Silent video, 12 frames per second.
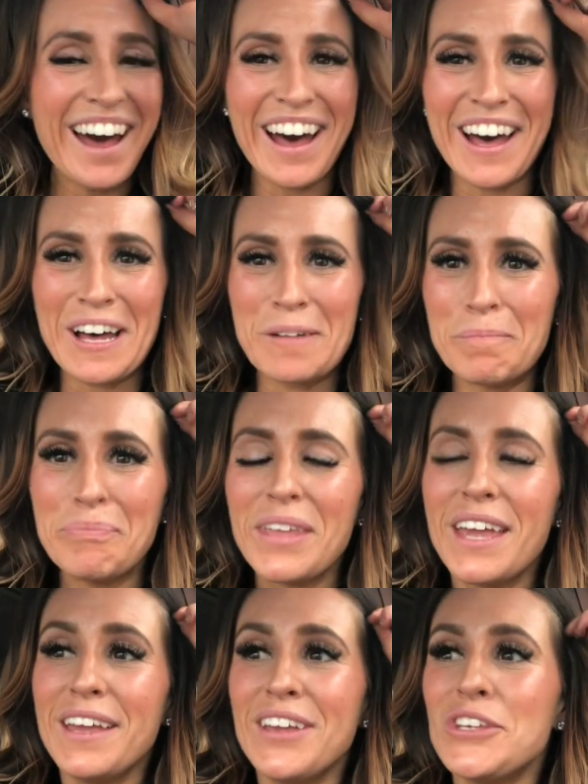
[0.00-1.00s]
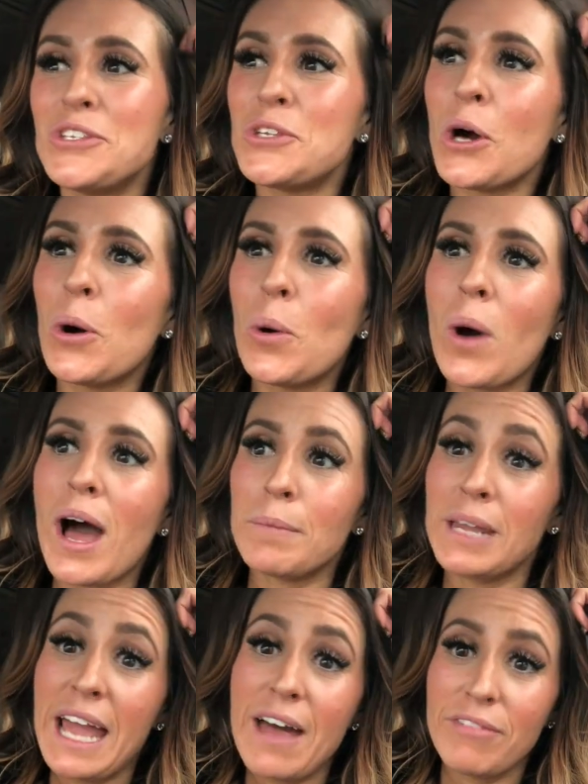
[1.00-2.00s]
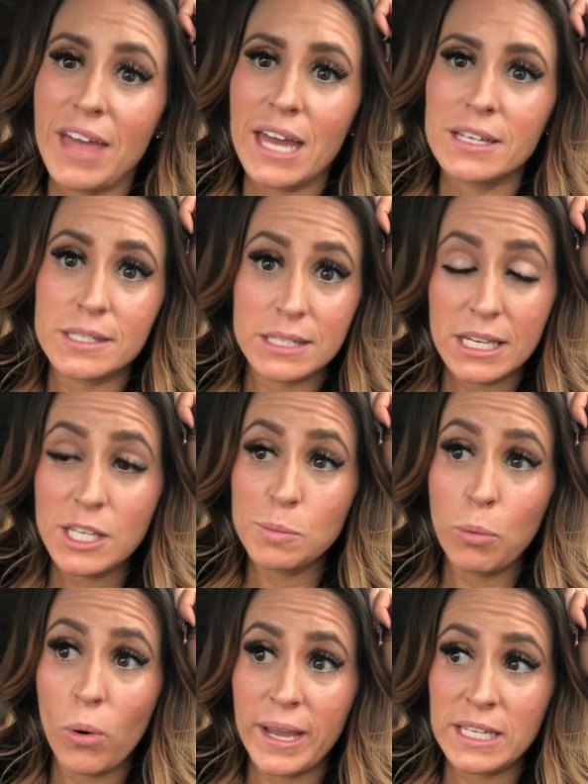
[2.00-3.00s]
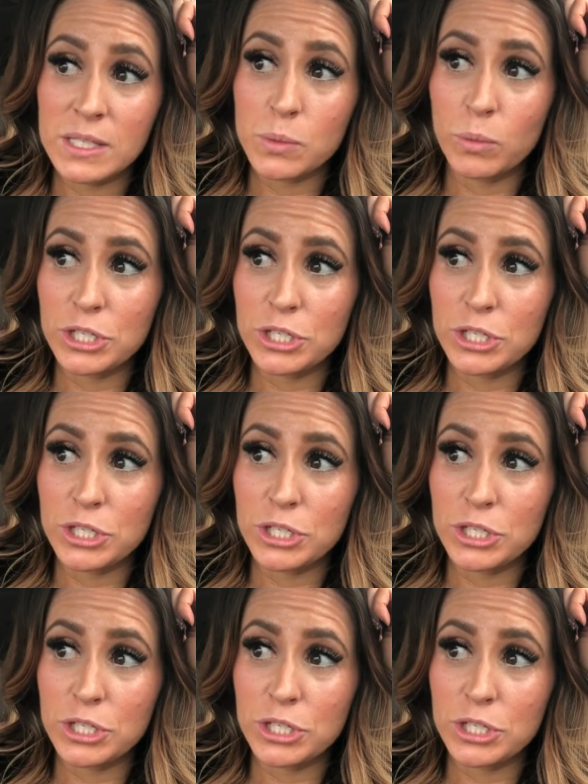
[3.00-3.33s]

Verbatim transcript: Um, so I'm going to have that at six points,